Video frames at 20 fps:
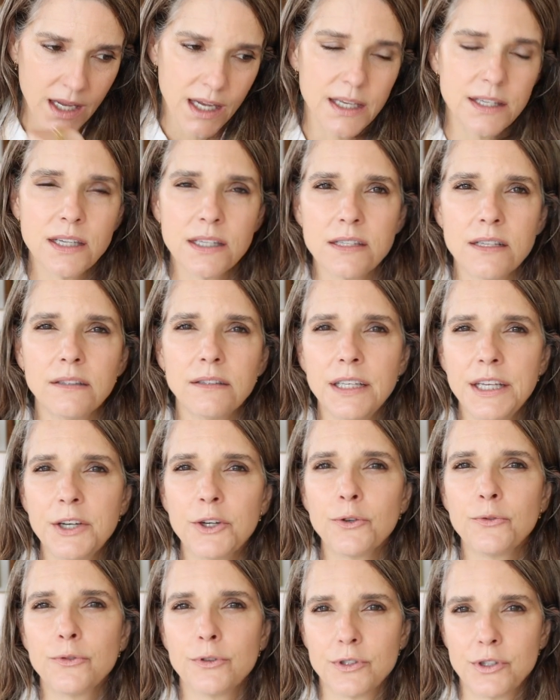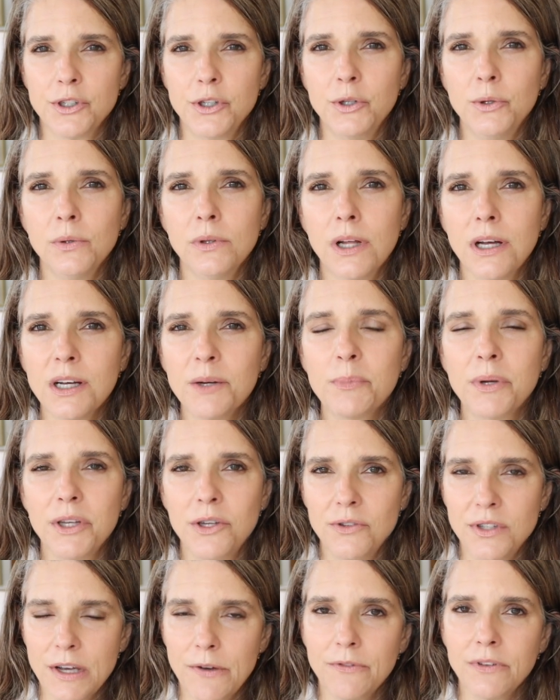It doesn't linger for too long, but
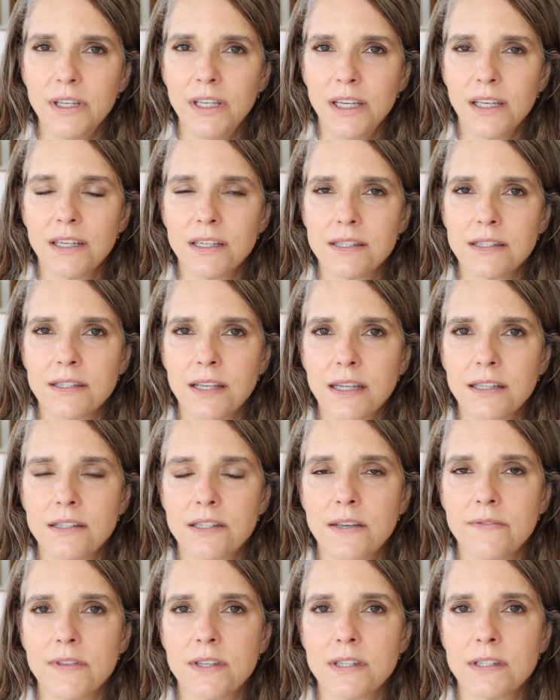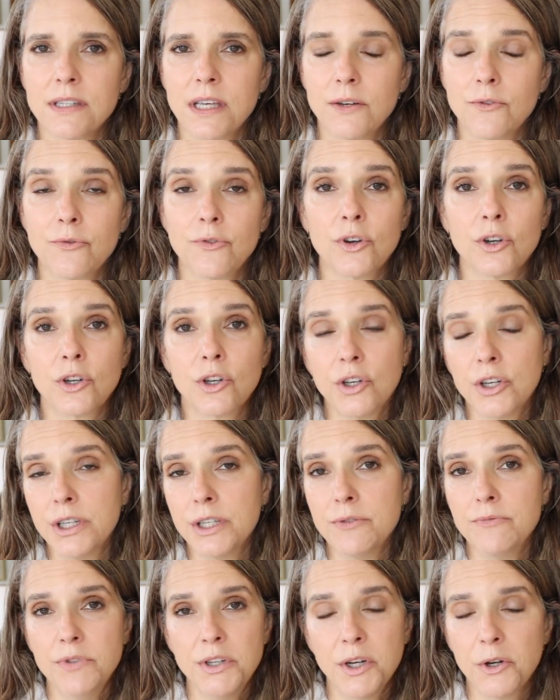you definitely get a sense of the scent for a
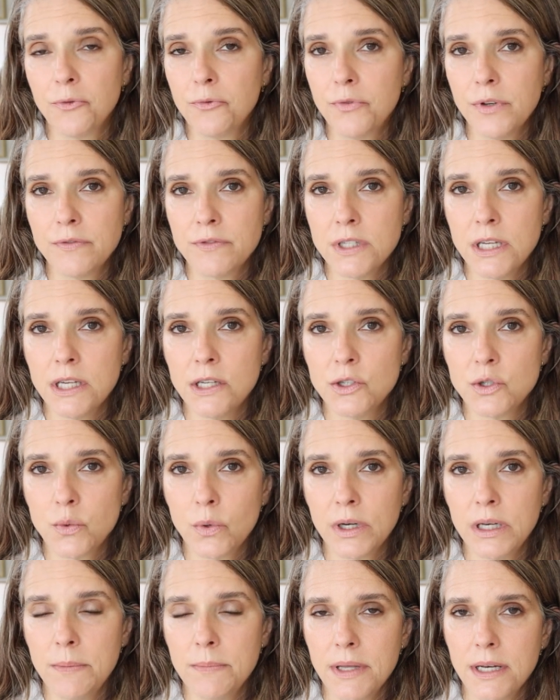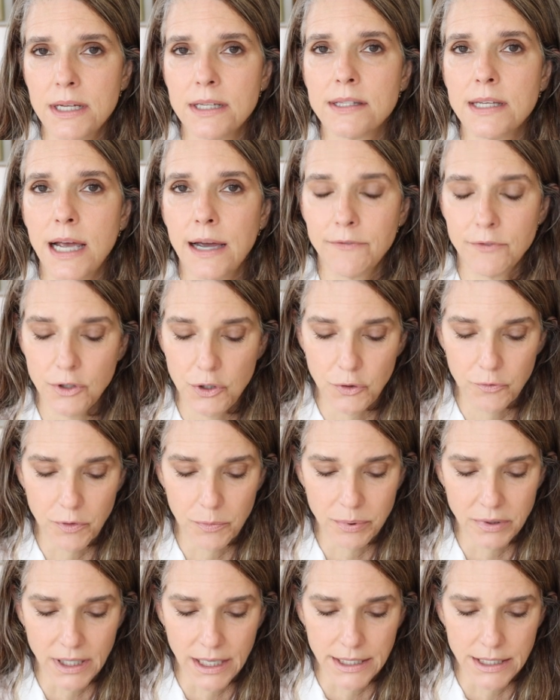good, 15, 20 minutes after you've
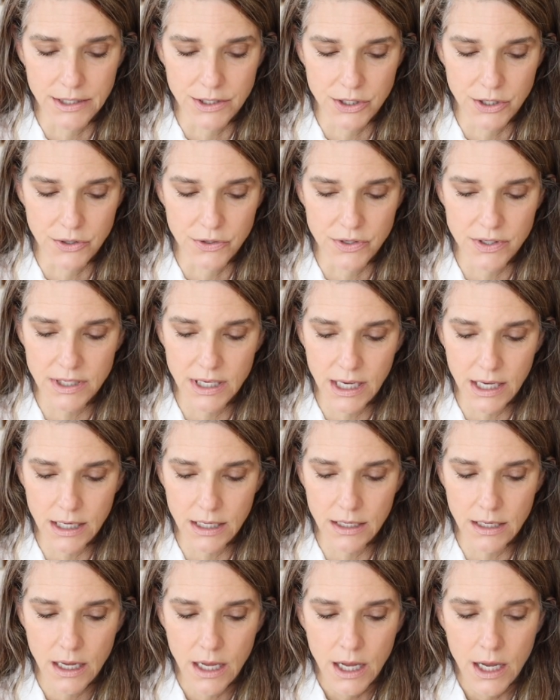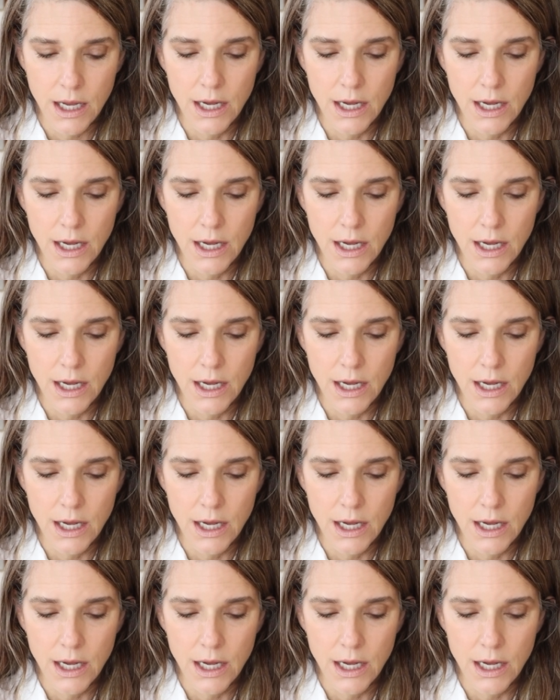applied it to your skin.